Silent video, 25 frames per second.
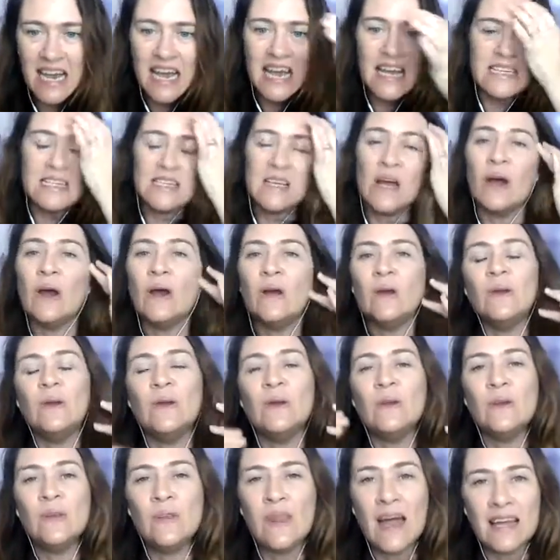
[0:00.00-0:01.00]

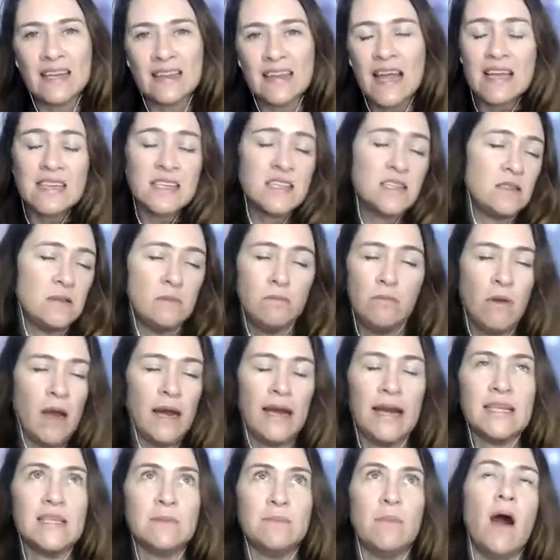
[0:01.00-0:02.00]
So that's, I
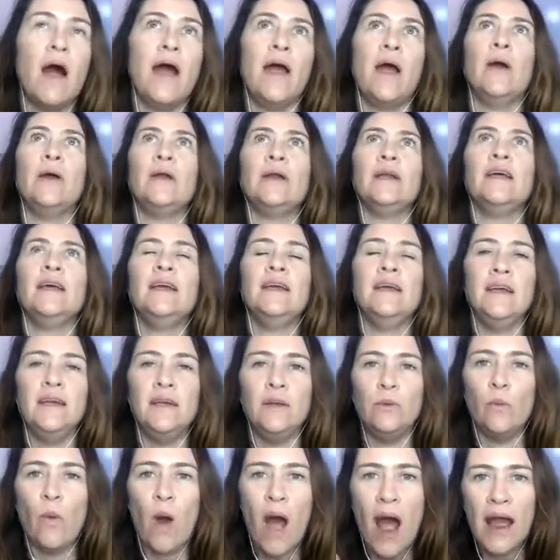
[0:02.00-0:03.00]
guess, my only
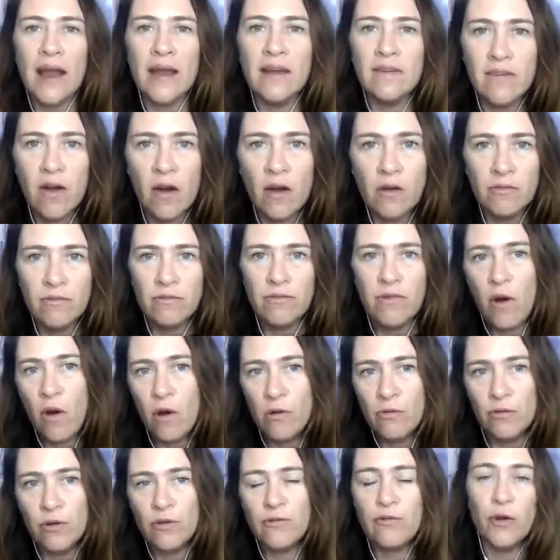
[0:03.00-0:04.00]
way
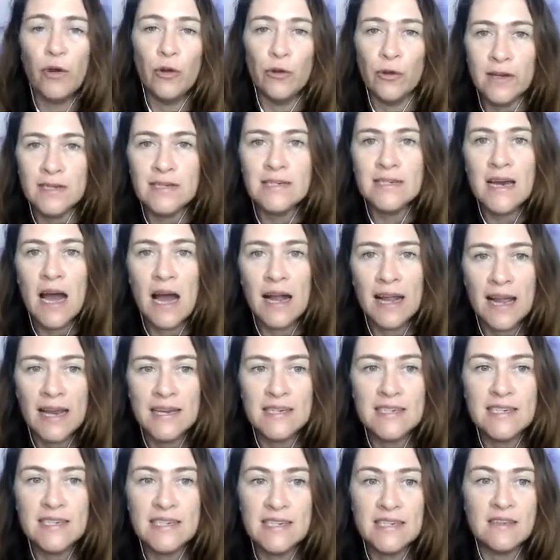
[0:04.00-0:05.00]
of referring to dark
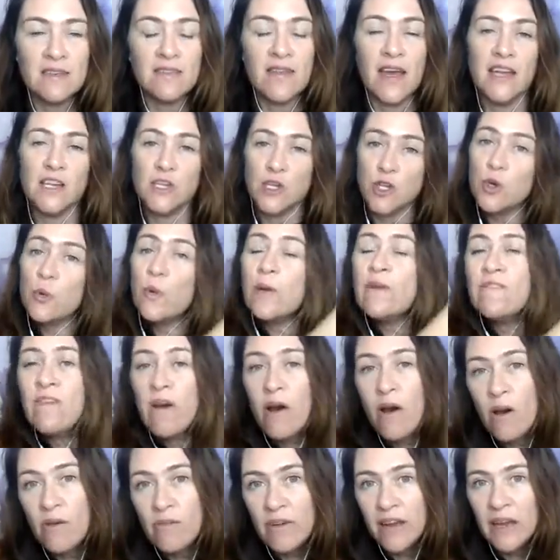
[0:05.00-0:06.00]
entities, that they do
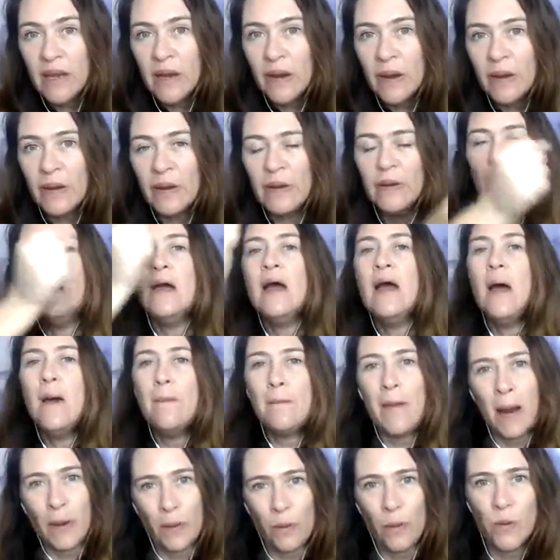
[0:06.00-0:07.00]
involve ego,
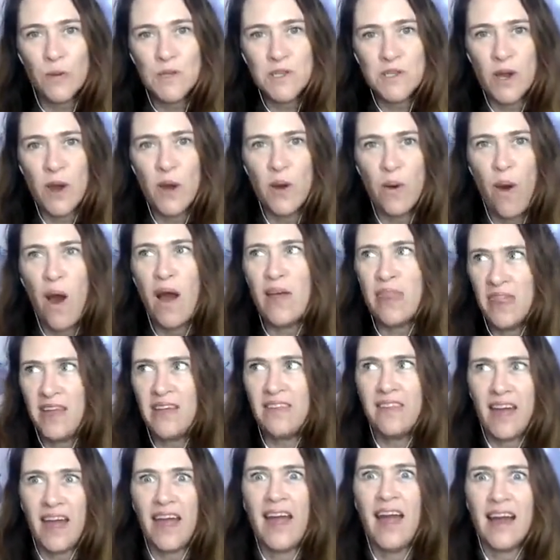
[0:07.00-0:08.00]
but also I think
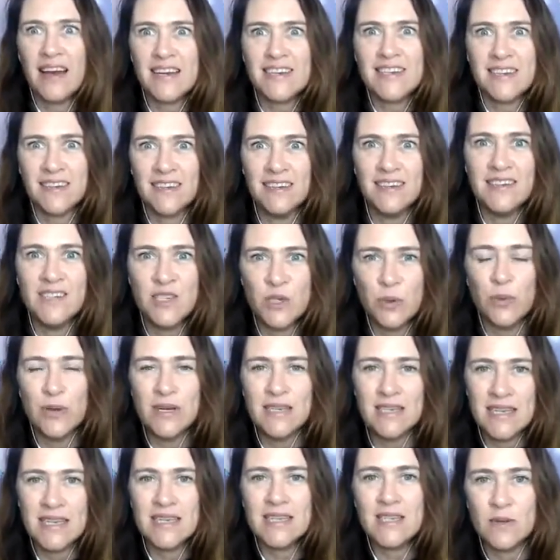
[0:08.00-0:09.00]
they actually do
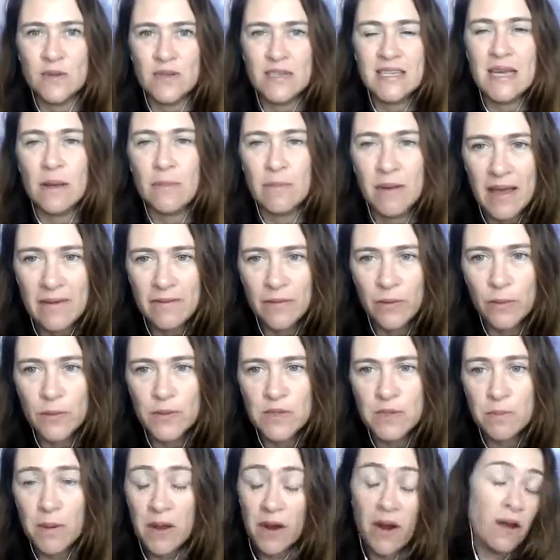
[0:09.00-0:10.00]
exist on some levels.
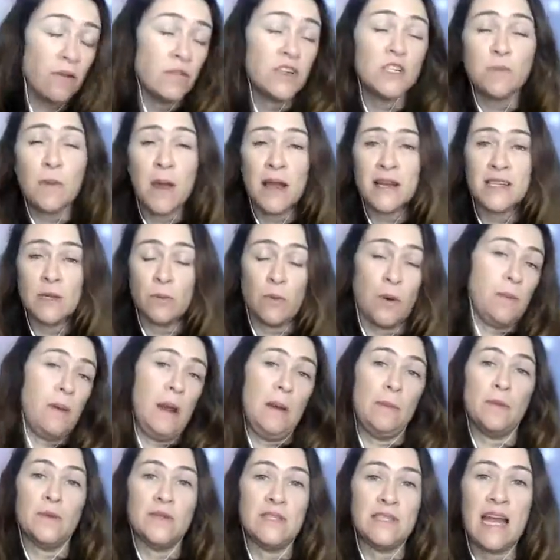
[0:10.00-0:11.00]
But I respect it when
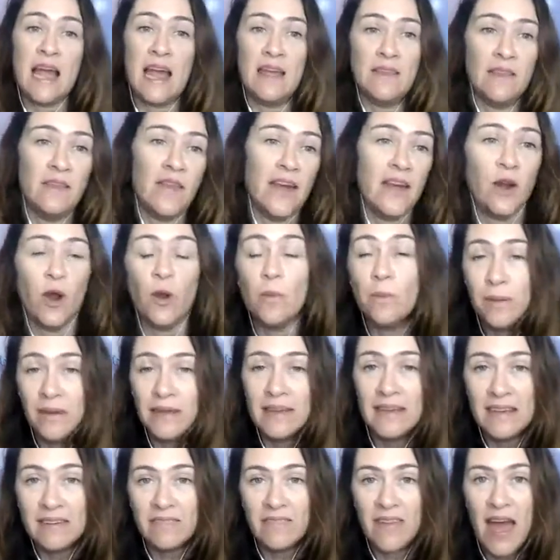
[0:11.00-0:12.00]
people say that they don't
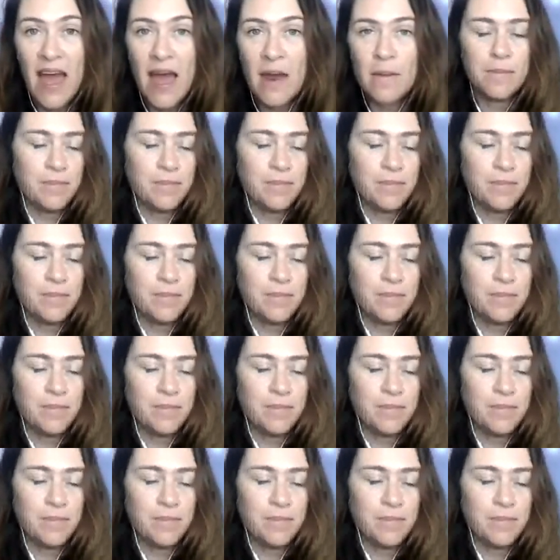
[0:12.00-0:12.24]
believe that.